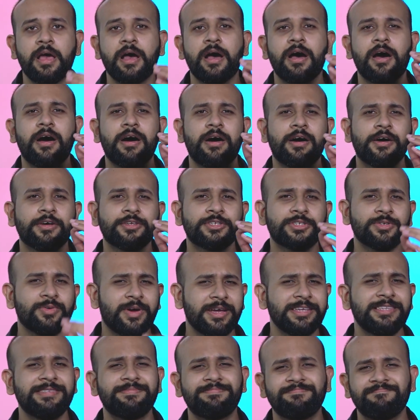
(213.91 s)
So
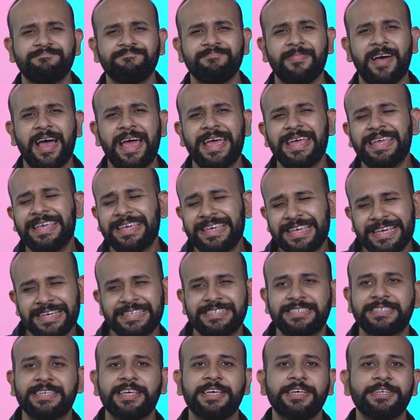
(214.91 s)
I
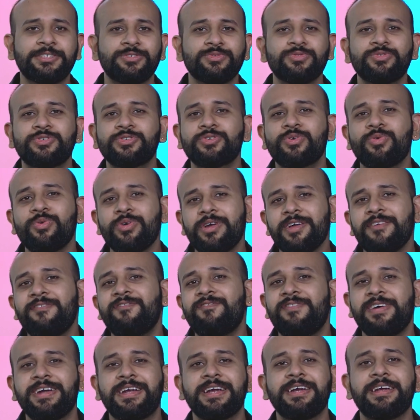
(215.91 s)
guess ASUS could have
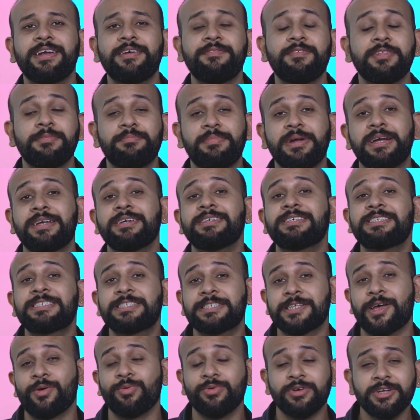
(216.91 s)
fitted it with better
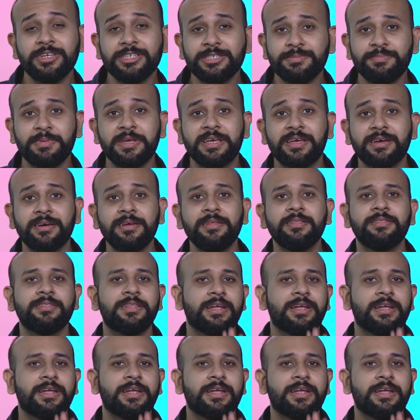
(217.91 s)
sounding speaker.